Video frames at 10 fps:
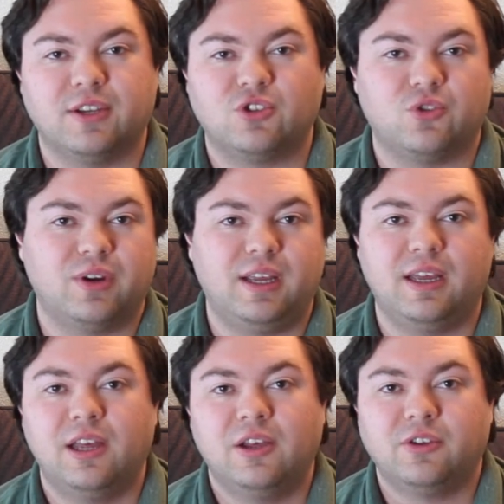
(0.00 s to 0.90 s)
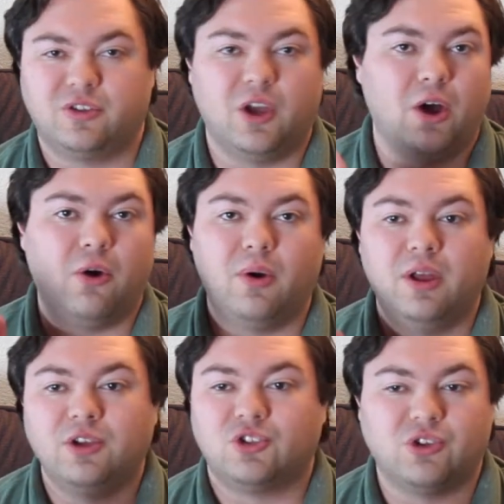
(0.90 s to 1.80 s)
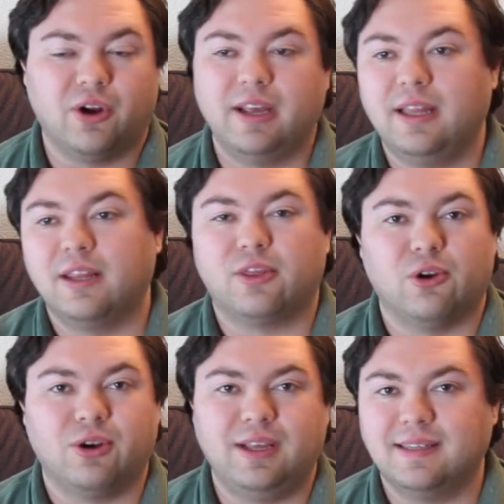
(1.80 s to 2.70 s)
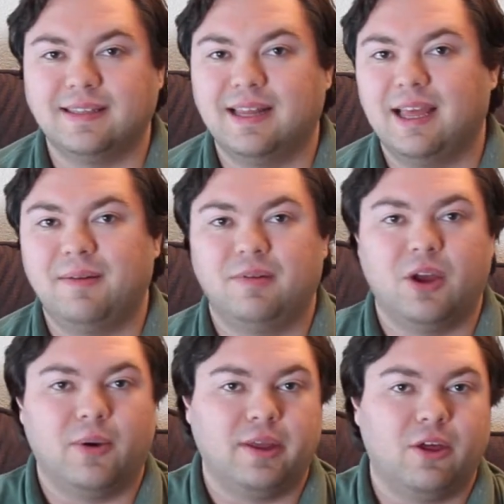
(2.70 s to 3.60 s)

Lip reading: history, so starting in the 30s and then going